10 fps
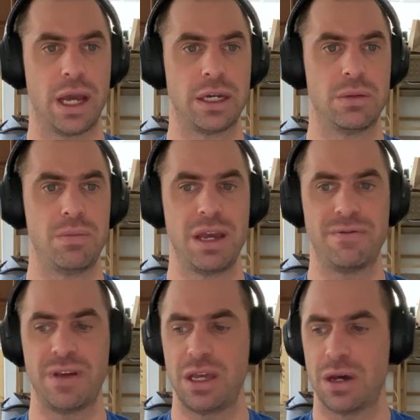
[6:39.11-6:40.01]
I could
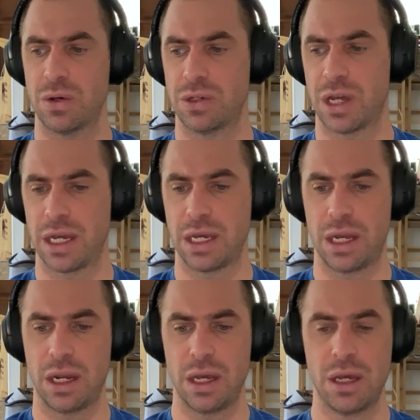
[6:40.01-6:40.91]
make videos. I
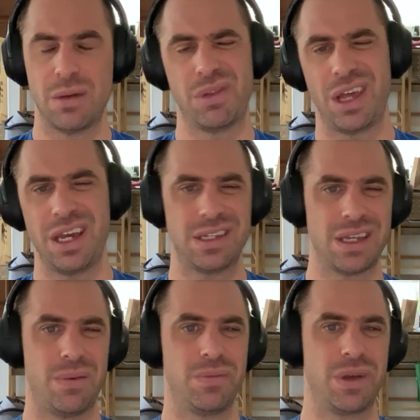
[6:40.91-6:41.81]
can play
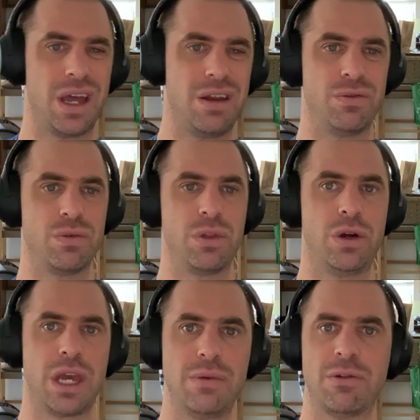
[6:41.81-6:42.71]
some kind of
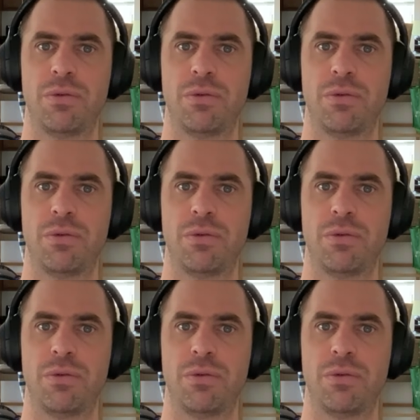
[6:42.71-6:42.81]
little games.